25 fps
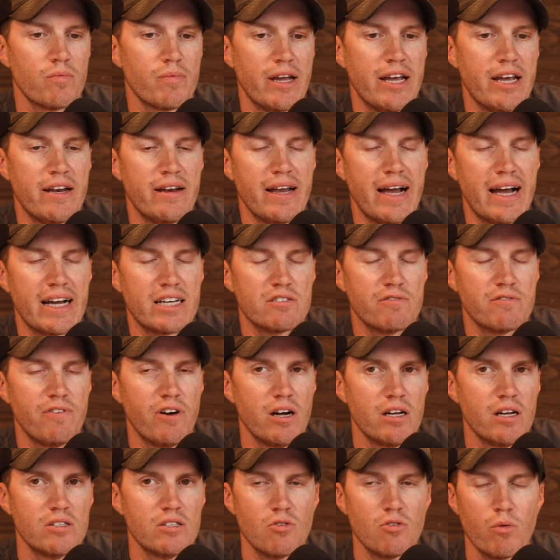index
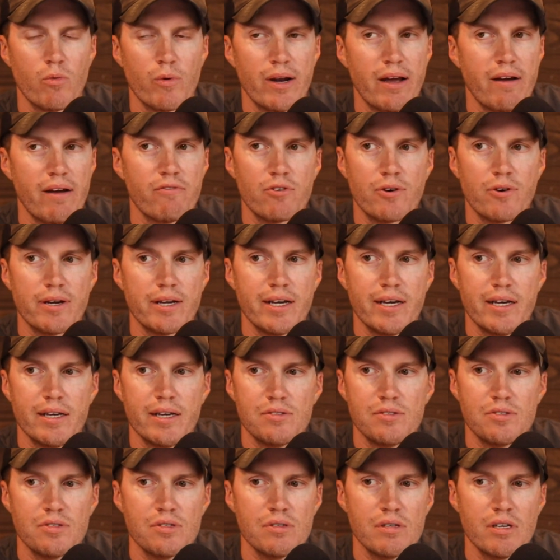funds or whatever it
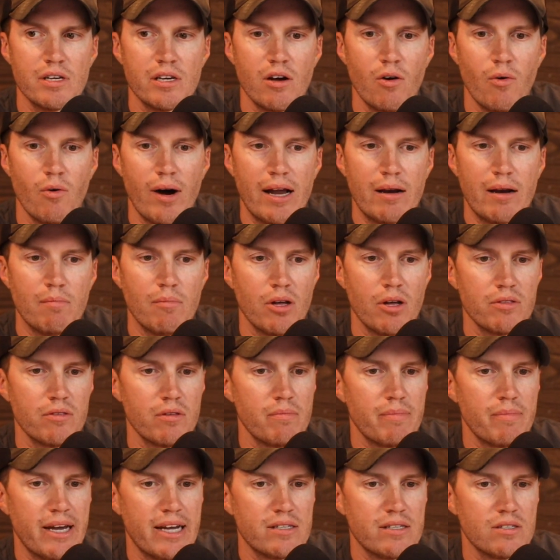is, you know, on a monthly
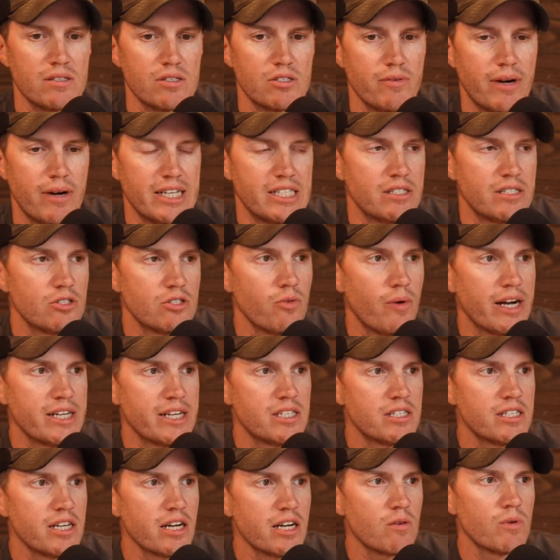basis? Do I do I
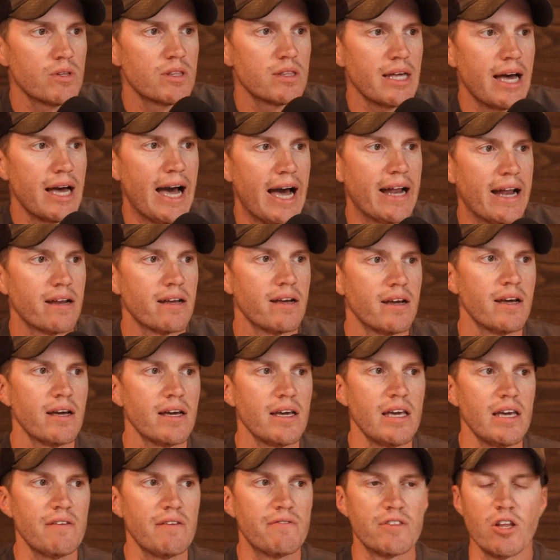stick with that
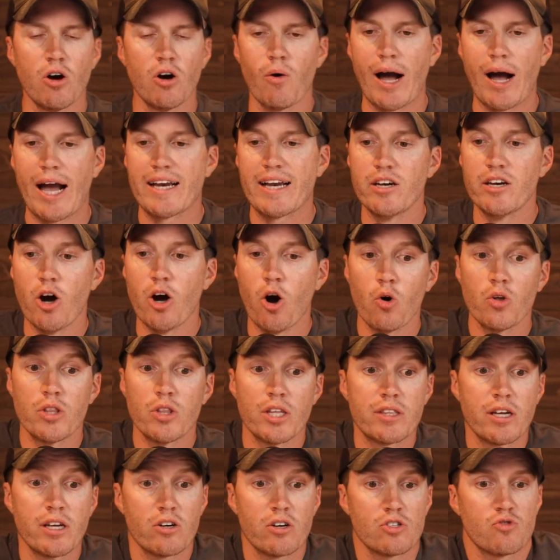even though I know
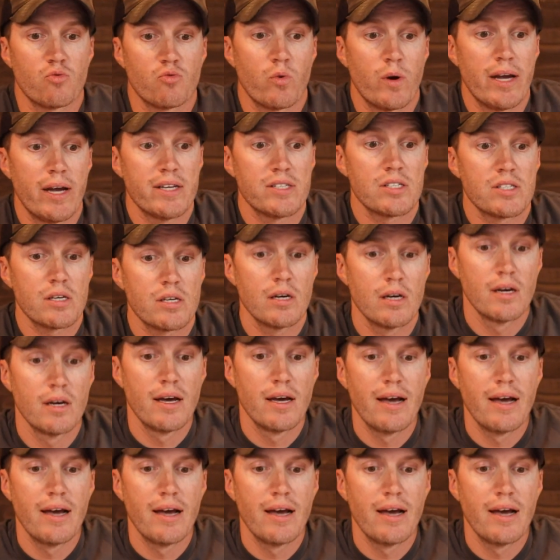that there's risk?